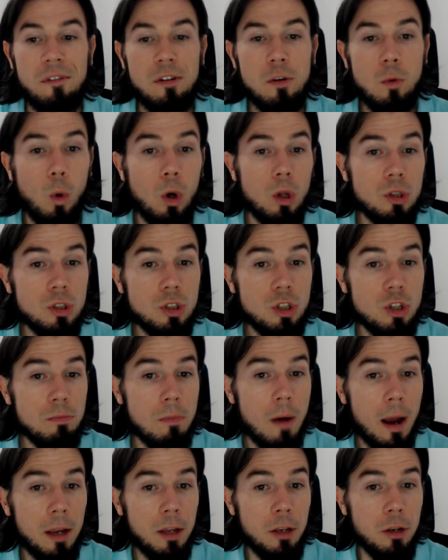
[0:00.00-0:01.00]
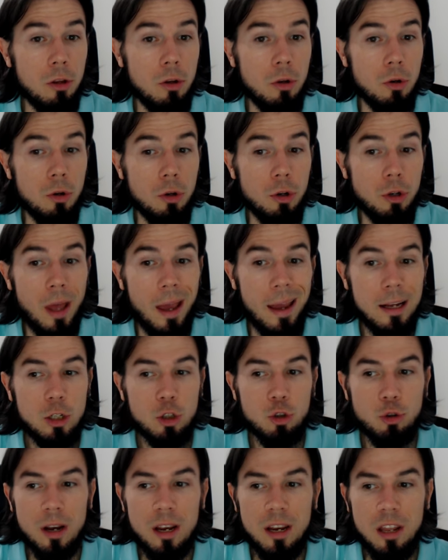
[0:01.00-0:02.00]
everyone to my new day
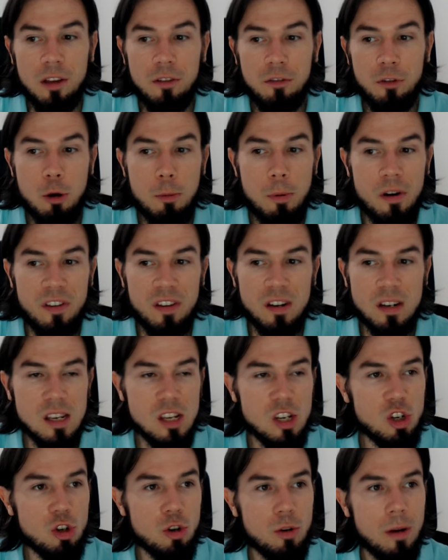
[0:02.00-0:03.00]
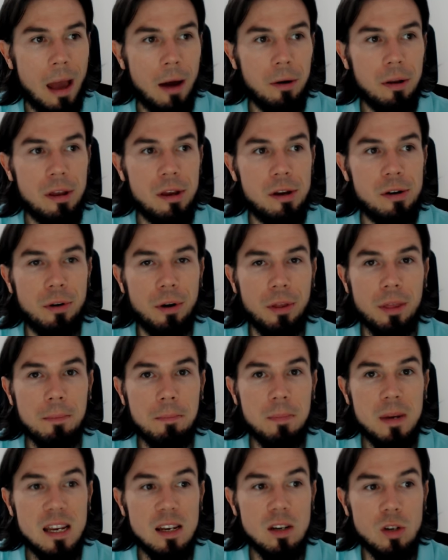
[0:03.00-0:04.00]
trading video presentation out here on the
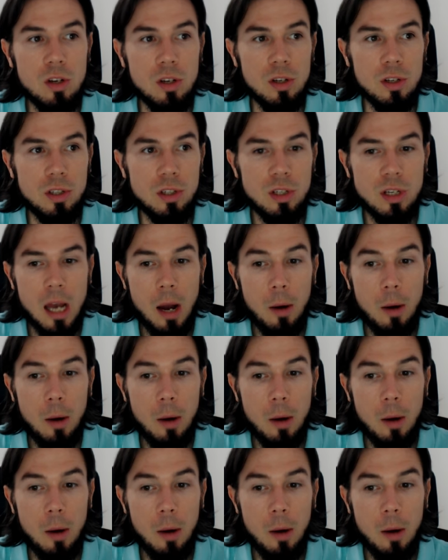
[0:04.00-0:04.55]
BTC.